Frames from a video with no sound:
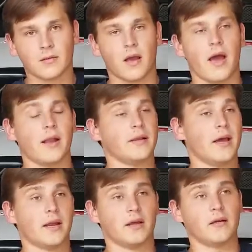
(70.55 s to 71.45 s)
and
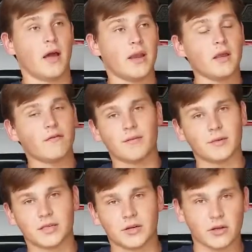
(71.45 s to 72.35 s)
getting any of the
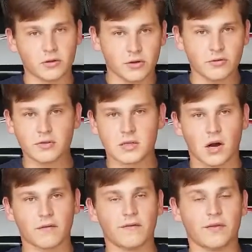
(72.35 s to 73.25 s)
material used
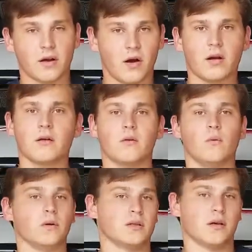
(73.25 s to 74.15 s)
off of the car
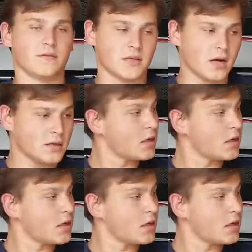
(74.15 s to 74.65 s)
would have sucked.